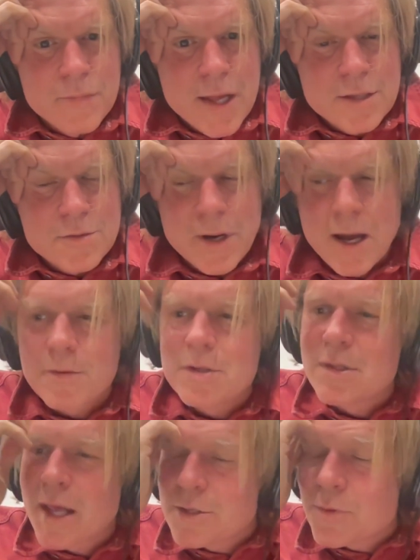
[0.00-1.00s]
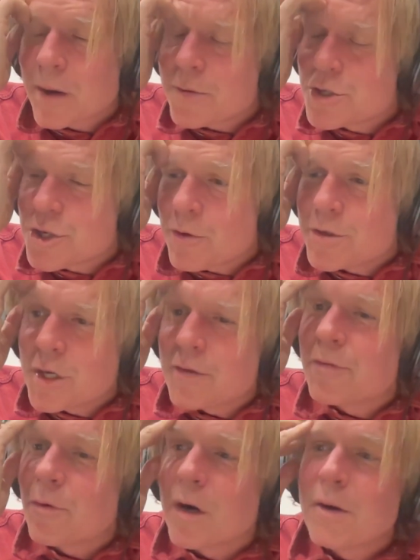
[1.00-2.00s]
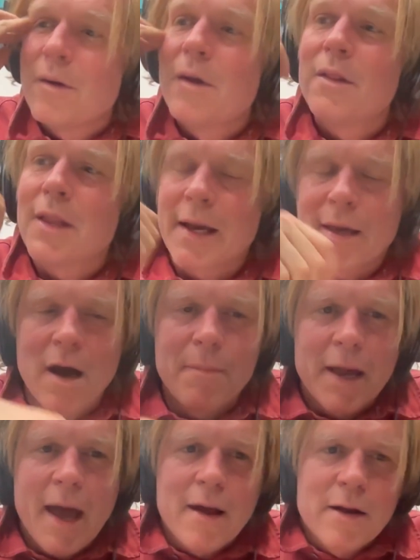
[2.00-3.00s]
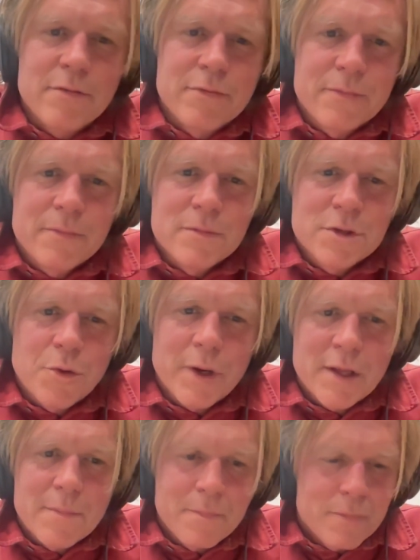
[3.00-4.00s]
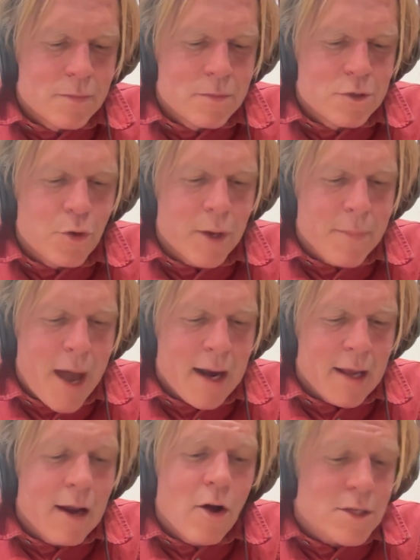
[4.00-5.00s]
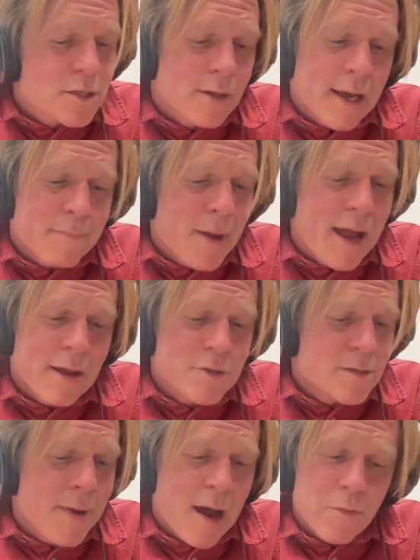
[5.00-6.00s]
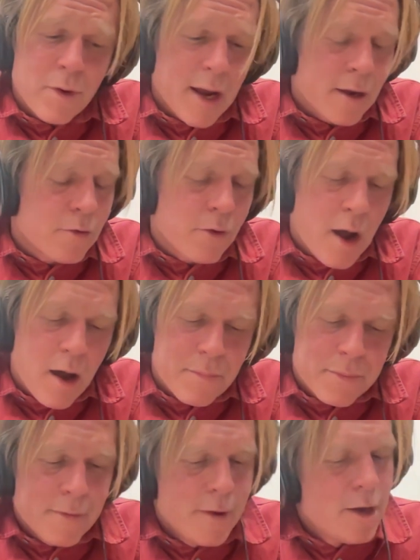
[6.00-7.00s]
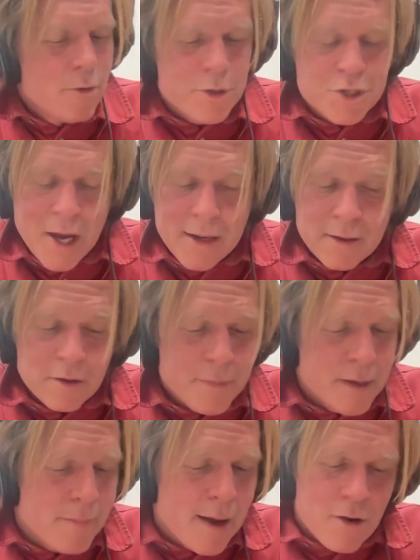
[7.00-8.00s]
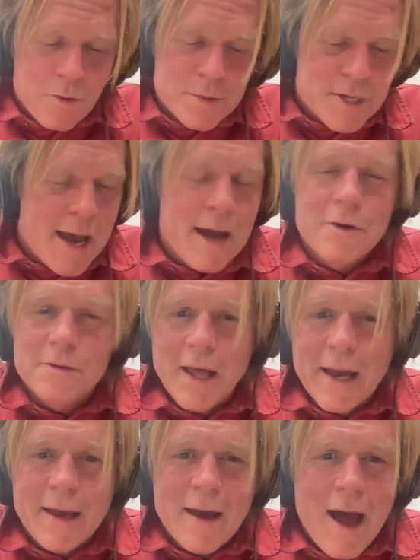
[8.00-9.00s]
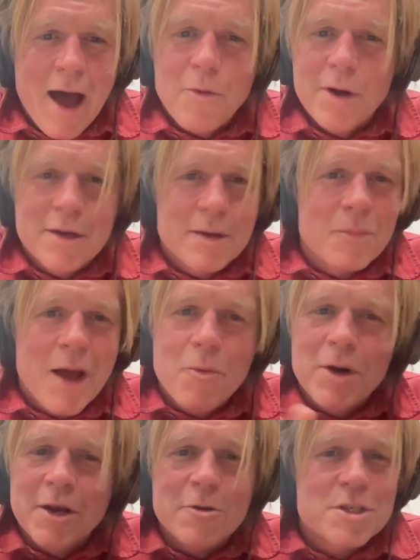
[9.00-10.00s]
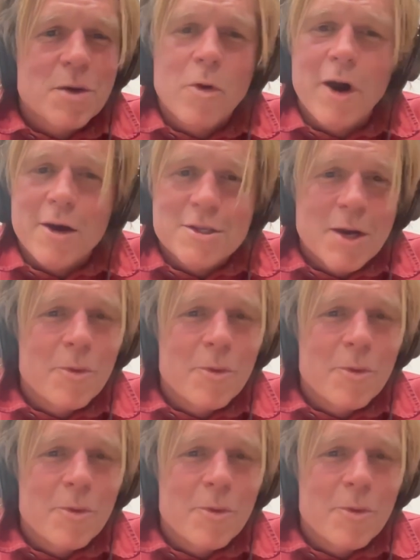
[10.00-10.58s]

That's what I was jonesing for, like coming out of doing Patty. And also, like, Patty was about where I grew up. We shot a little bit in my hometown. Like, I wanted to go somewhere else.